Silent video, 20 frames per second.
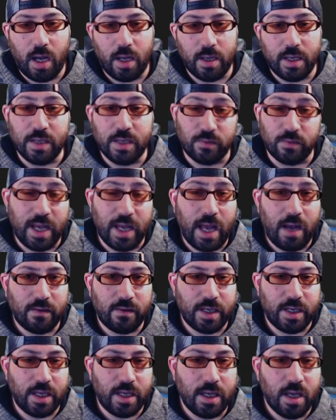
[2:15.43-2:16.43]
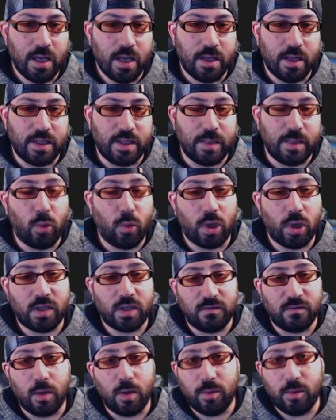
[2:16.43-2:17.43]
In reality, the more
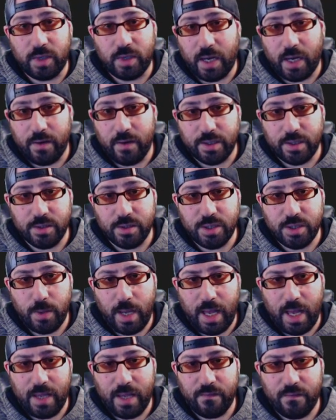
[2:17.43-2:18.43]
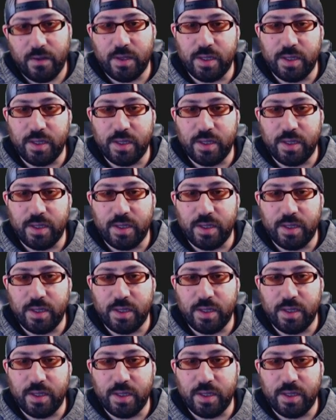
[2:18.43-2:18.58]
global characters you have,